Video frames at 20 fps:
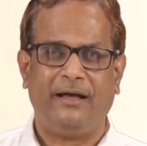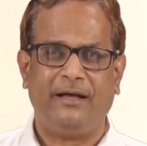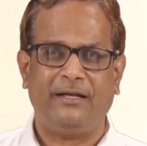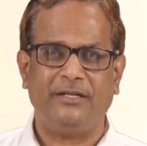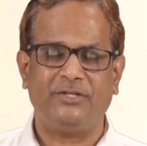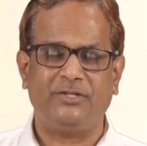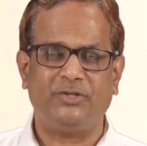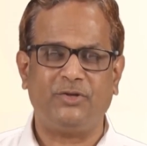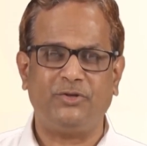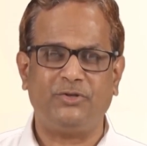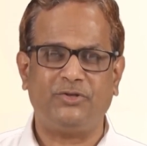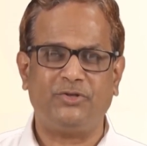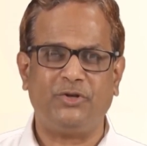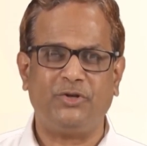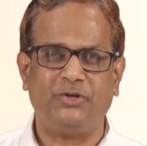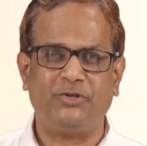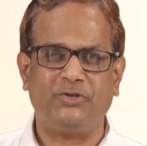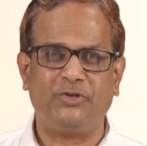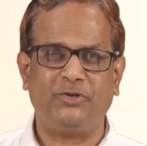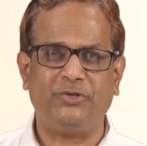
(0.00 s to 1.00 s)

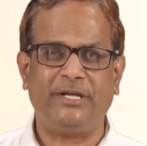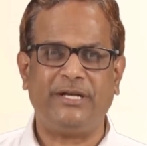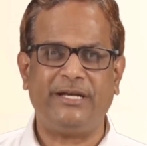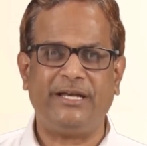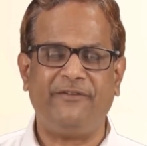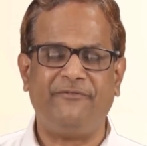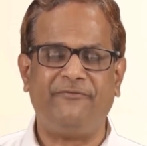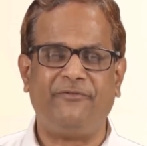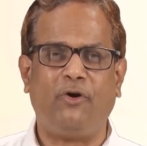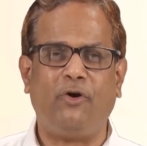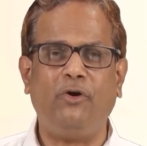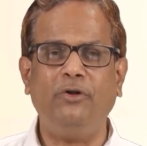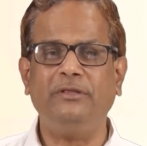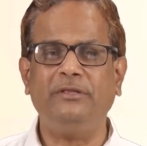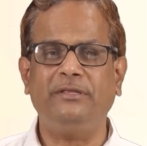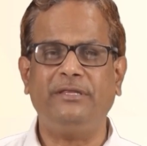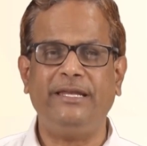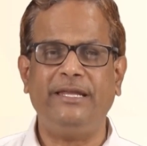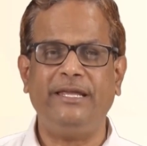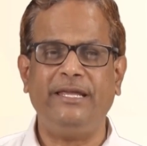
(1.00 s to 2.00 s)
So that if
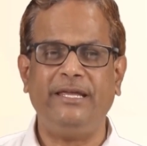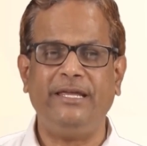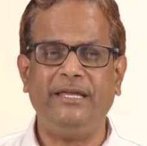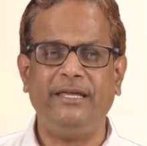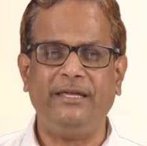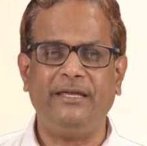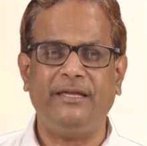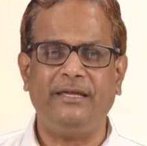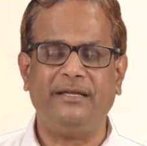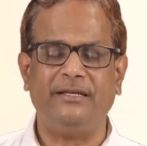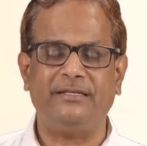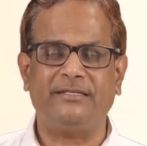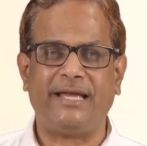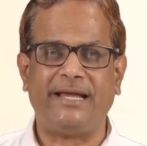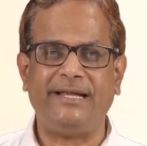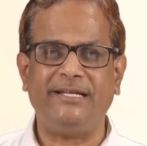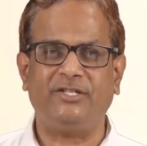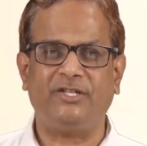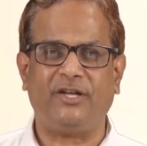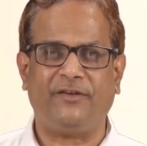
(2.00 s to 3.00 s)
all 3
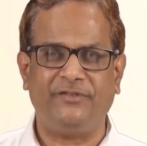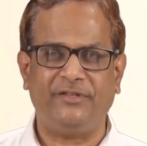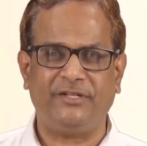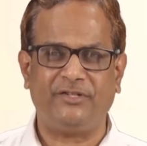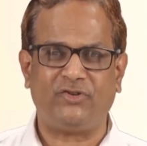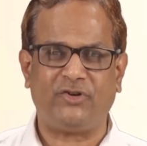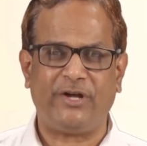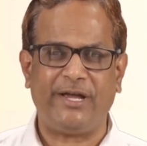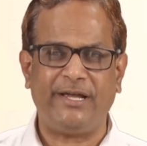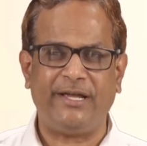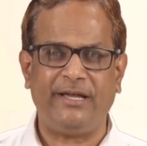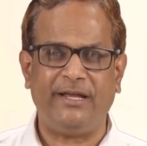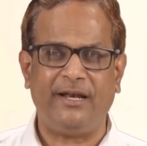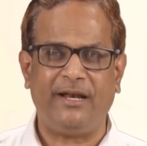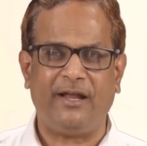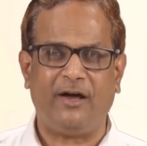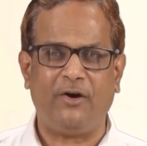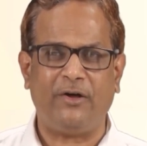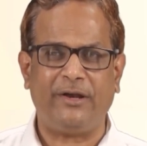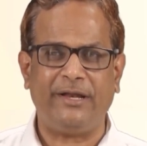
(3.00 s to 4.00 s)
sides of the triangle
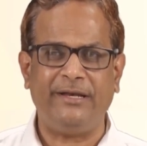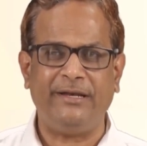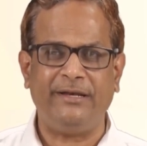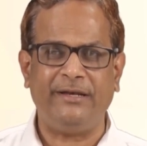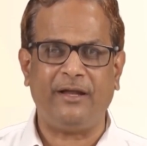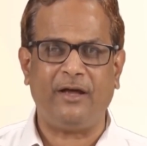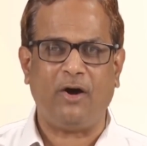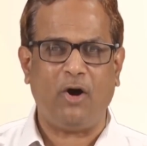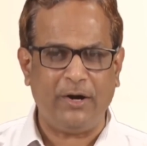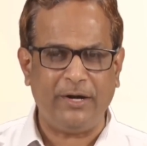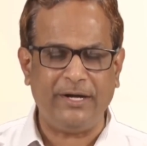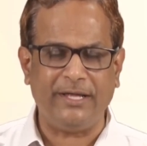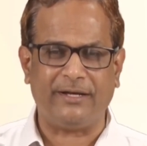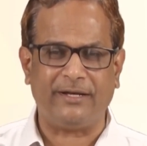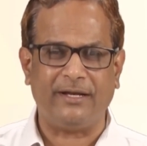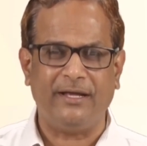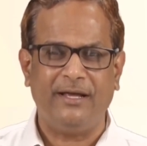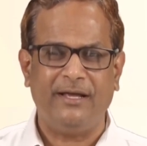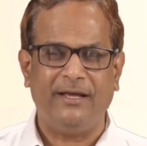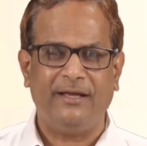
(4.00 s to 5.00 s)
are in
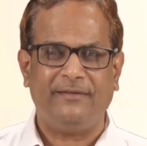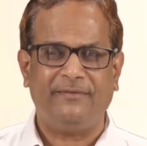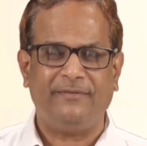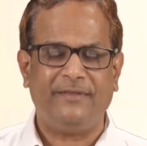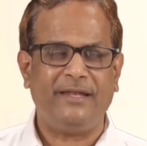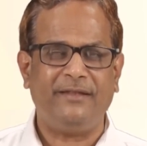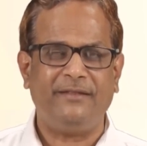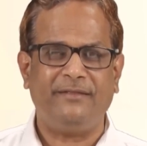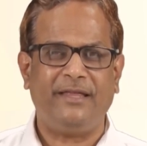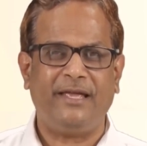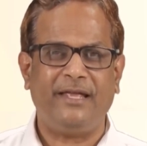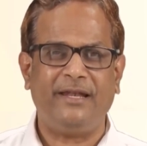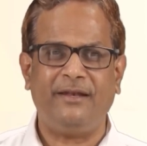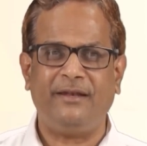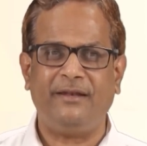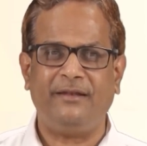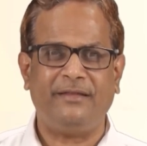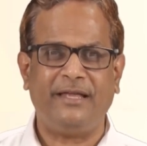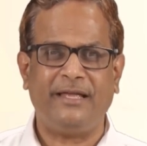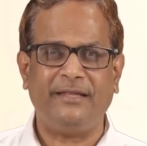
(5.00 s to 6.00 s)
order, then
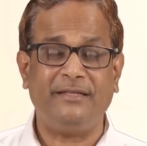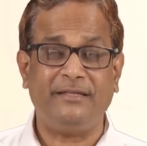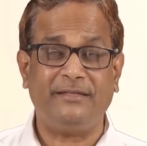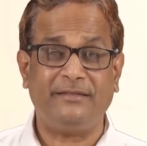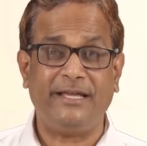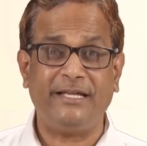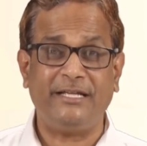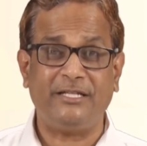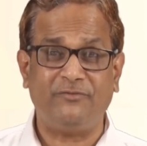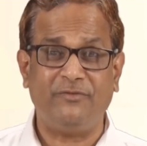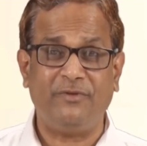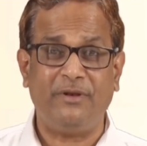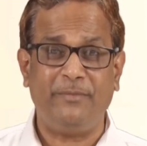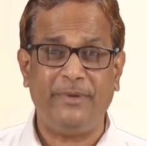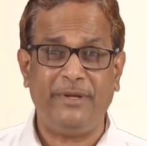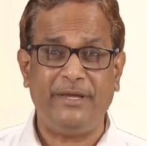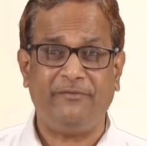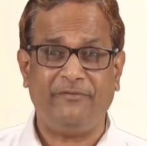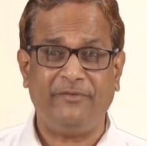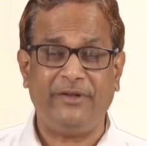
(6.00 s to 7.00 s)
the things will
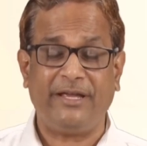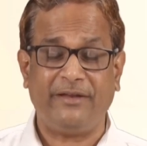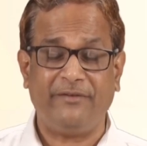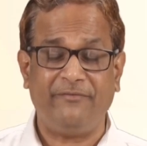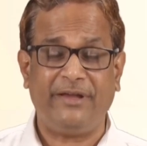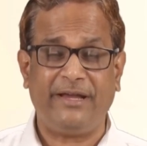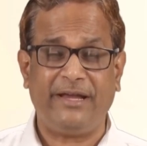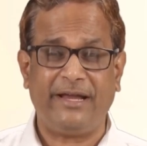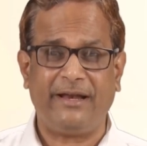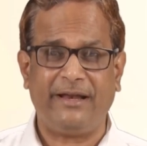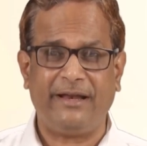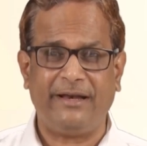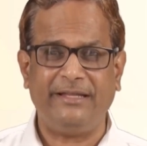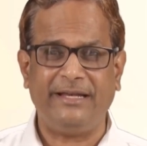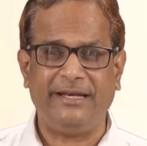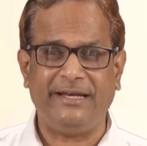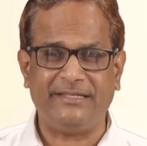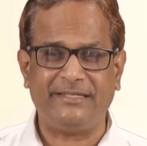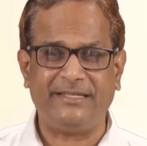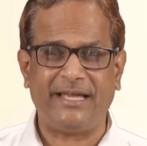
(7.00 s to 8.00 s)
be, we can get
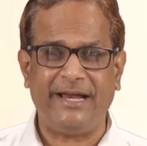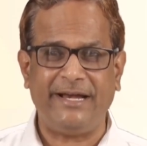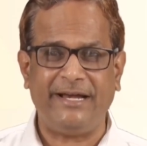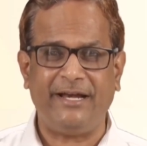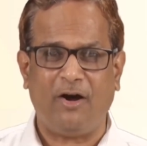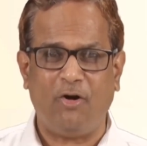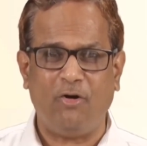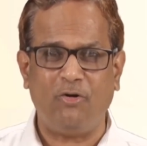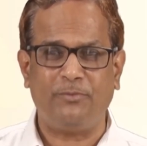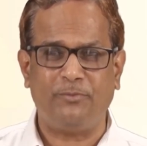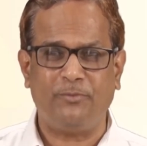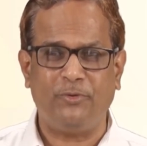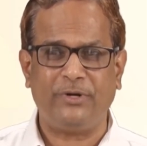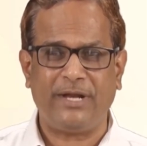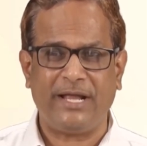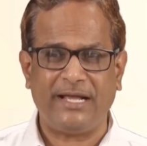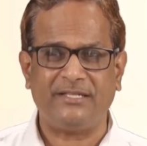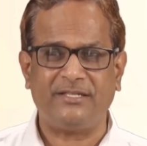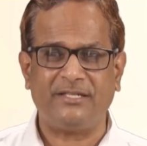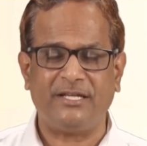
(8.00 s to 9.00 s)
the desired
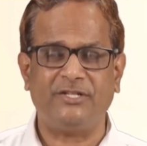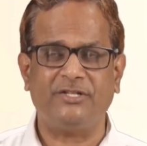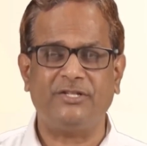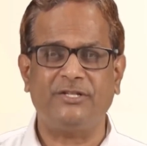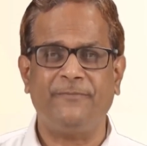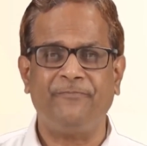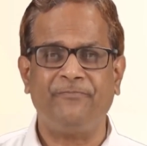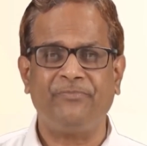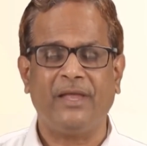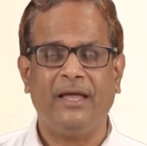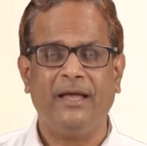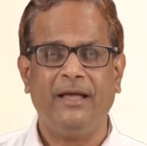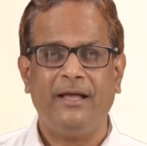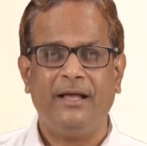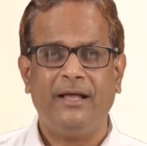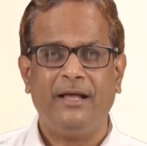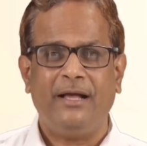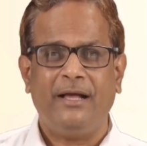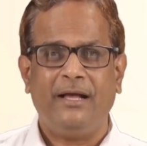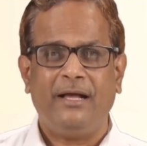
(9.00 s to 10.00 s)
output as such.
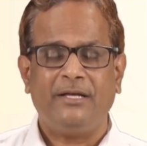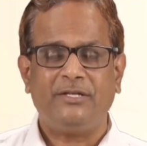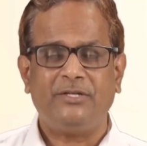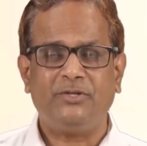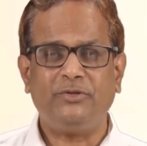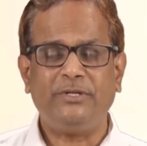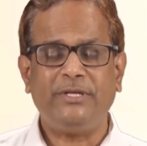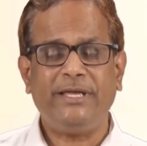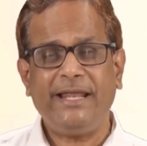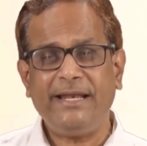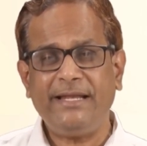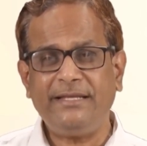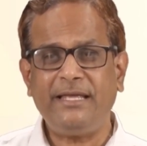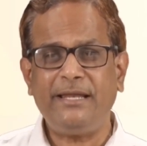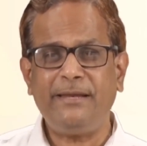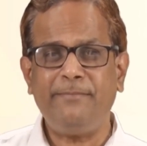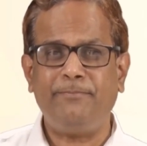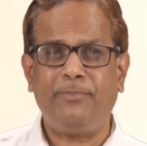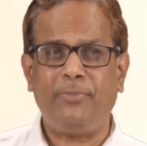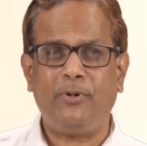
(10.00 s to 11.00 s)
So the another
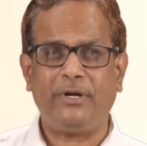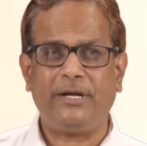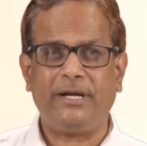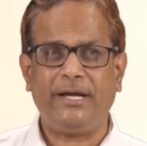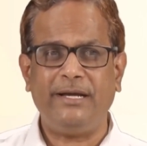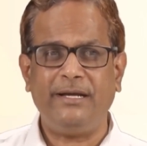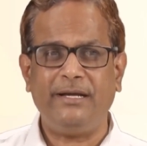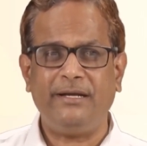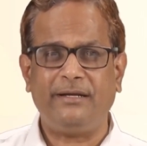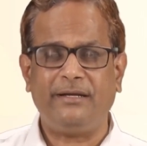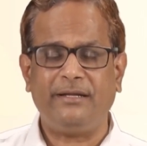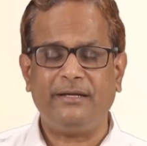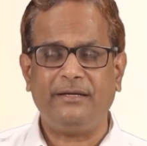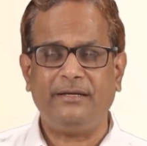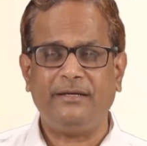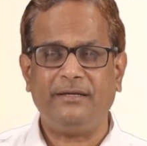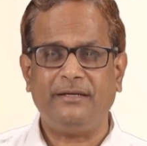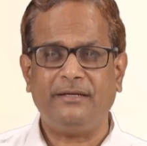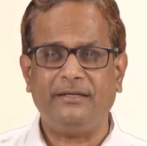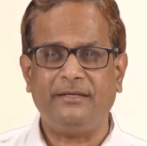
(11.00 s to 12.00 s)
important
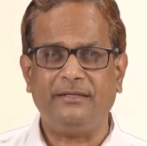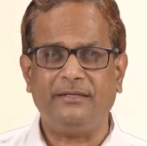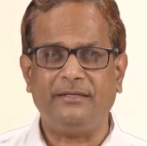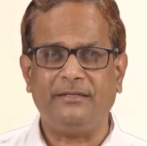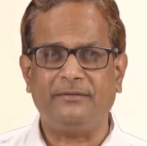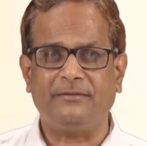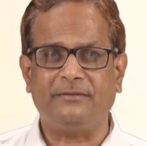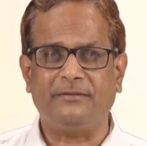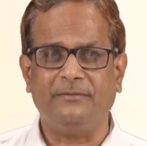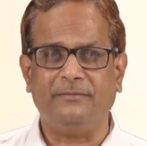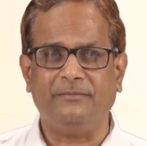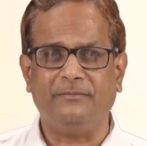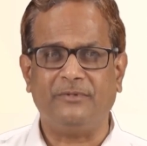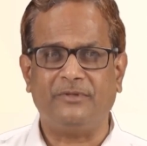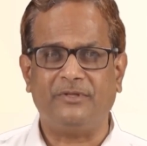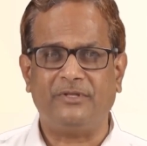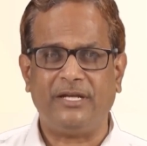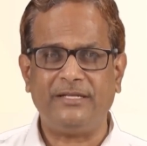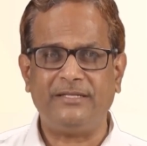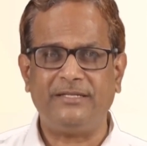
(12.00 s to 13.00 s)

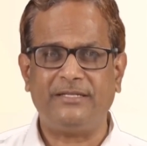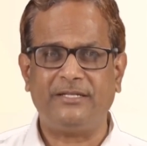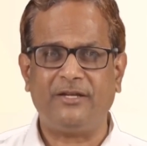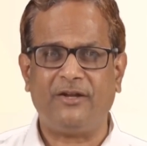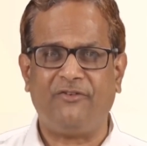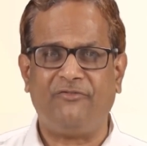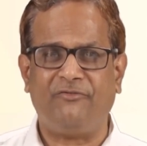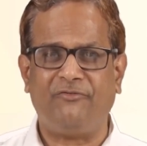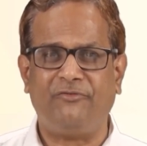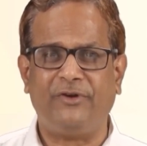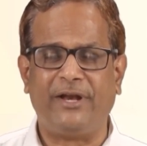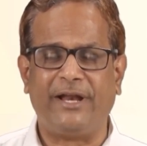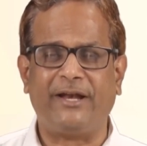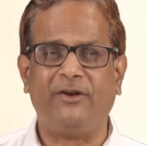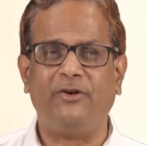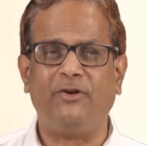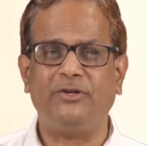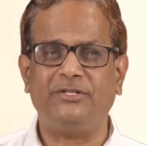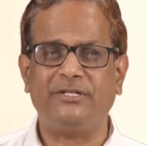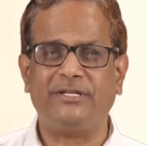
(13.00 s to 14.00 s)
thrust of
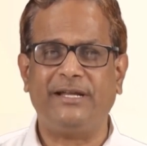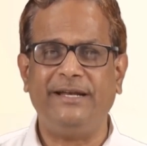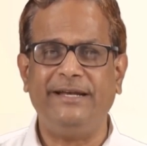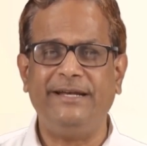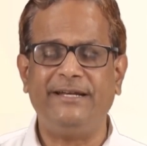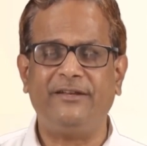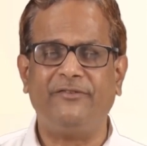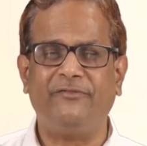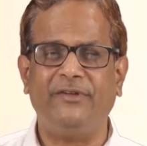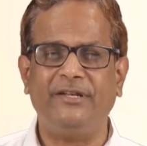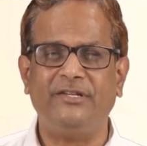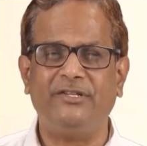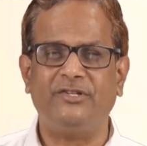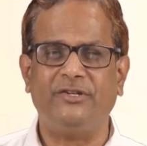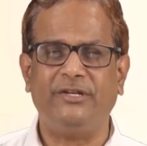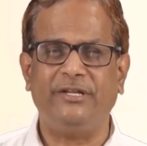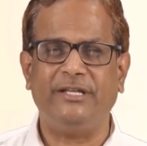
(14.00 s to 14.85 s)
technological intervention